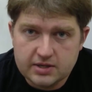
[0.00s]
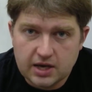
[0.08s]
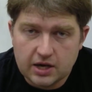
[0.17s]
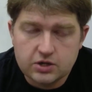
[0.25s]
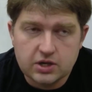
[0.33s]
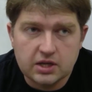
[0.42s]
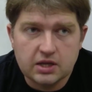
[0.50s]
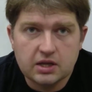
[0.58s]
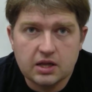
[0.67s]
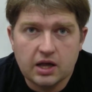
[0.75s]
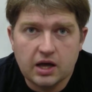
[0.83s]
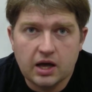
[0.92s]
section.
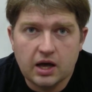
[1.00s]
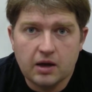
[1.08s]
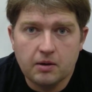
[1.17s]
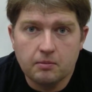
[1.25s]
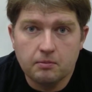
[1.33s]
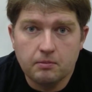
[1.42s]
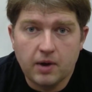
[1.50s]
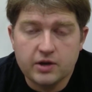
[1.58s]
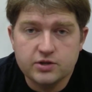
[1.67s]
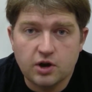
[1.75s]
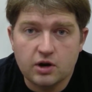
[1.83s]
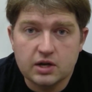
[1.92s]
I
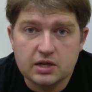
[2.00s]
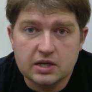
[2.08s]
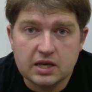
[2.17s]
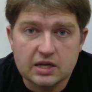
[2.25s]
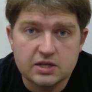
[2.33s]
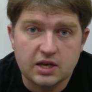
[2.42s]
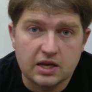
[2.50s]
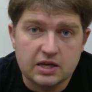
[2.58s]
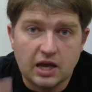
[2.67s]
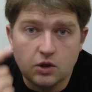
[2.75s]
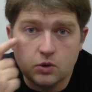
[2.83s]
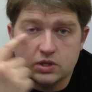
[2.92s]
started to get a
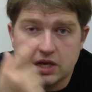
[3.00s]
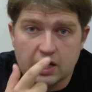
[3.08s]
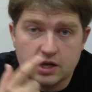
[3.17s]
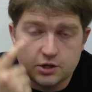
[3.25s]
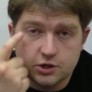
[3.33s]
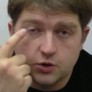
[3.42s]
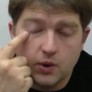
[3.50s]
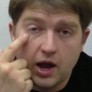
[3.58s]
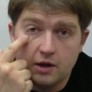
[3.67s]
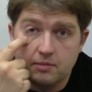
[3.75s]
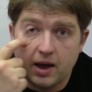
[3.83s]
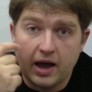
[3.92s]
yellow tinge
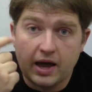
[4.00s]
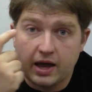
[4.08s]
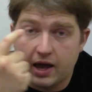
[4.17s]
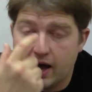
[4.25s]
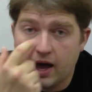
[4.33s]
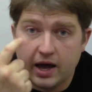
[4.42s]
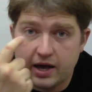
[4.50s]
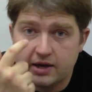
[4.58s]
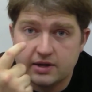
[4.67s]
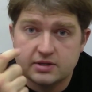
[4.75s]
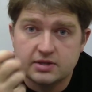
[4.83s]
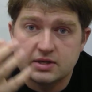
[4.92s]
around my
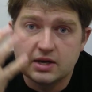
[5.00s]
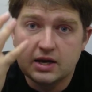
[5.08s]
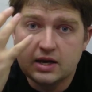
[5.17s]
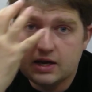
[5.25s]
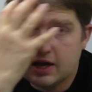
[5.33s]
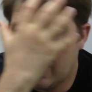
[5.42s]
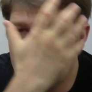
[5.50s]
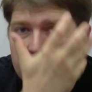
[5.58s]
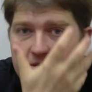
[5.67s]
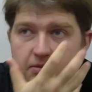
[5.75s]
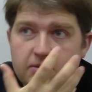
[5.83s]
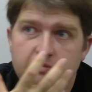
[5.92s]
eyes
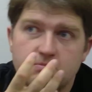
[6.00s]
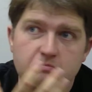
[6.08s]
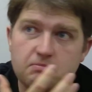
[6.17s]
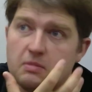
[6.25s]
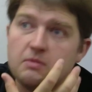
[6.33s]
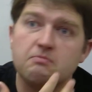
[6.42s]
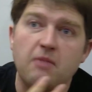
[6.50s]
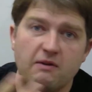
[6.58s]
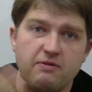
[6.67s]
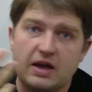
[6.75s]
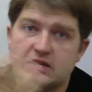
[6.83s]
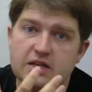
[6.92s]
and my
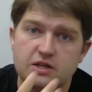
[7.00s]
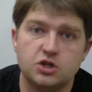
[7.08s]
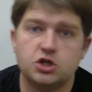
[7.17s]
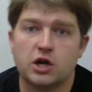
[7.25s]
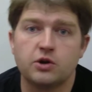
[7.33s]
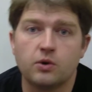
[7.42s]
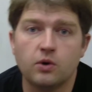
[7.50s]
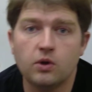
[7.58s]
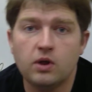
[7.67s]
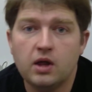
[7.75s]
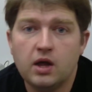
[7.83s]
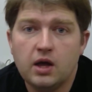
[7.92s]
face in general.
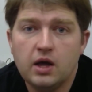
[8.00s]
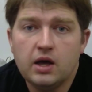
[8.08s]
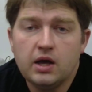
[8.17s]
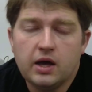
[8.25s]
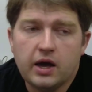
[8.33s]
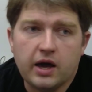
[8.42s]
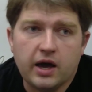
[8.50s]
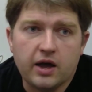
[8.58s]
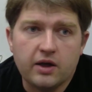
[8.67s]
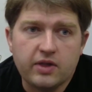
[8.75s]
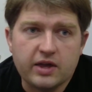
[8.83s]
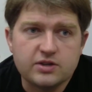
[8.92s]

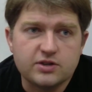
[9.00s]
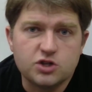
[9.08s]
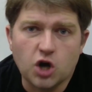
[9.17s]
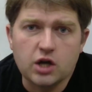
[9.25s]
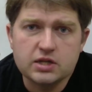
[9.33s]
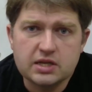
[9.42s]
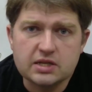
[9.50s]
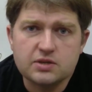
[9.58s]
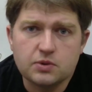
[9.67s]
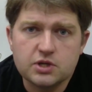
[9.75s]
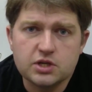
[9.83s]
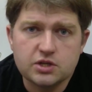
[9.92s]
And that's
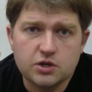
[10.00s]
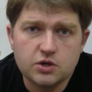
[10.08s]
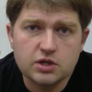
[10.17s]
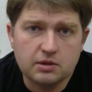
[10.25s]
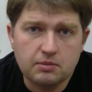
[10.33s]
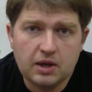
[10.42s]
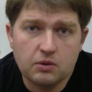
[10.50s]
jaundice, which is usually